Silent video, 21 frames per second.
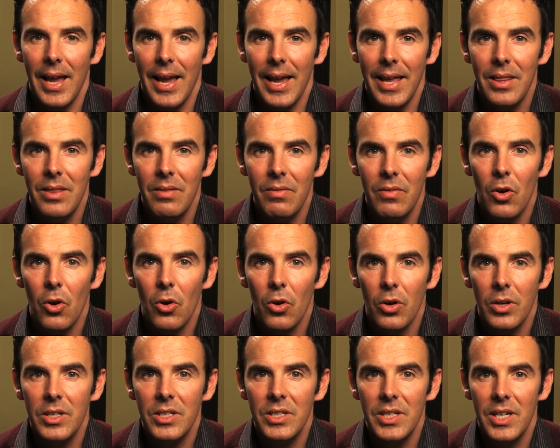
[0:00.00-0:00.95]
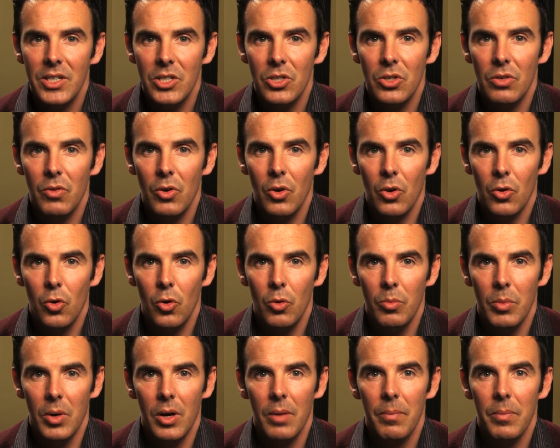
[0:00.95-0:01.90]
In the early stages of
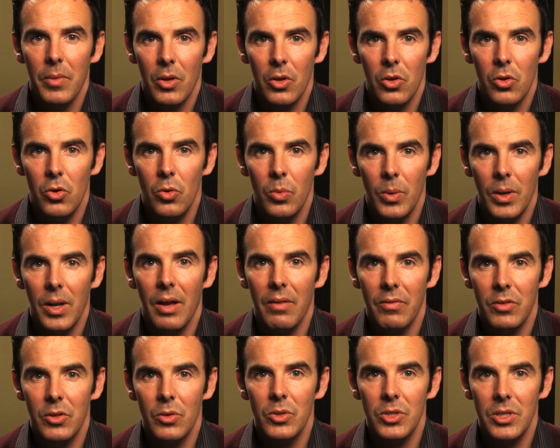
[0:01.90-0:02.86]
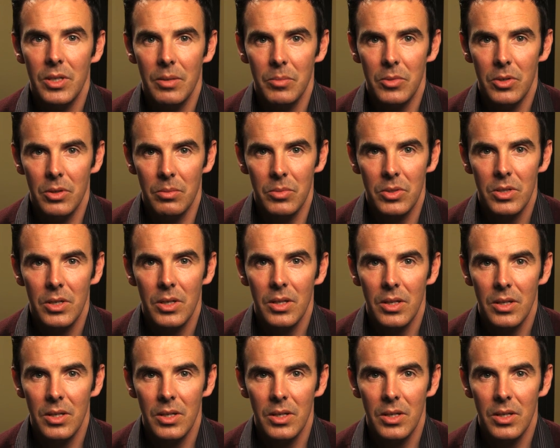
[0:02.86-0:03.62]
glaucoma, you will have no symptoms.